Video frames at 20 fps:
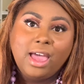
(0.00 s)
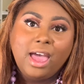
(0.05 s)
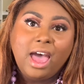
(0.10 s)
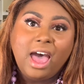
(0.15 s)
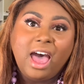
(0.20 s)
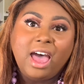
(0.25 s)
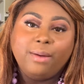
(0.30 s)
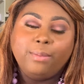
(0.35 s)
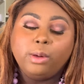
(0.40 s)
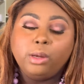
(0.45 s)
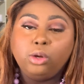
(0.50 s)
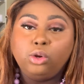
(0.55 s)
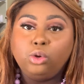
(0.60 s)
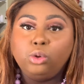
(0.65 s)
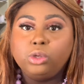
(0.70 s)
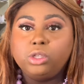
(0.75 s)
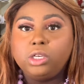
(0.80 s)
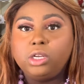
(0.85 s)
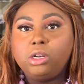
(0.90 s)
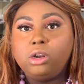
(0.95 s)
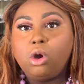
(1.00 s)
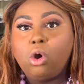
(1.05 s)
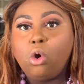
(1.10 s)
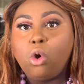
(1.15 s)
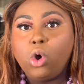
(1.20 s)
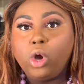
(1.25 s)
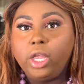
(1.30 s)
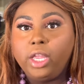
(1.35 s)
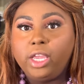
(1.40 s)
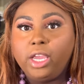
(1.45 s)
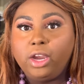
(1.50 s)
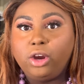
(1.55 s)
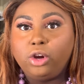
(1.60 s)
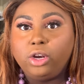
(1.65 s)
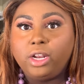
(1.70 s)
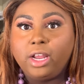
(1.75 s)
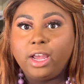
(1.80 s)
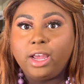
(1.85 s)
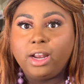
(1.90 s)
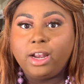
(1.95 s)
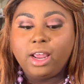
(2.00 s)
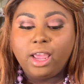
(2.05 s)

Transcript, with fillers: I've been using all year that